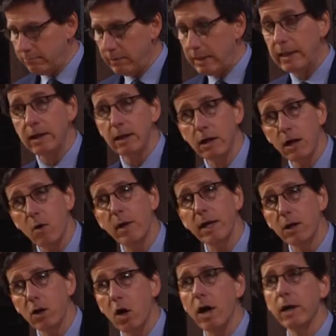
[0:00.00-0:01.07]
me
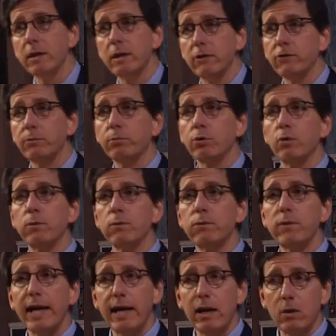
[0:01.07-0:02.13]
going on this
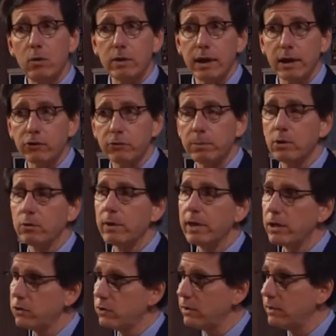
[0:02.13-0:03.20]
profound
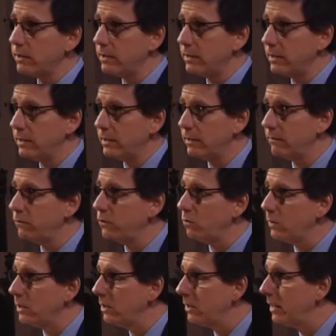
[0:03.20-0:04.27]
exploration, if you
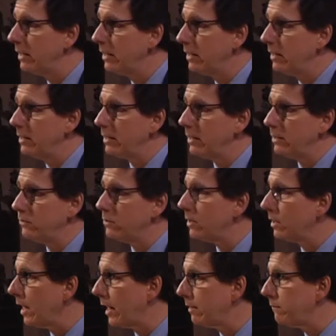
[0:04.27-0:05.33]
will, into
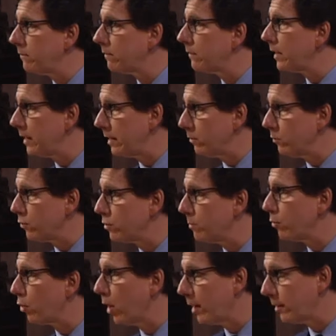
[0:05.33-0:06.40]
the life of Khalil
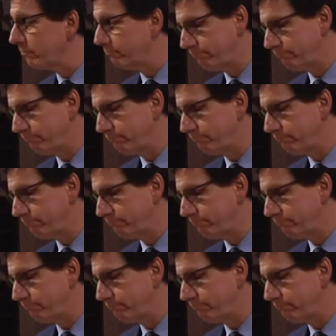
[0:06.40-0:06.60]
Gibran.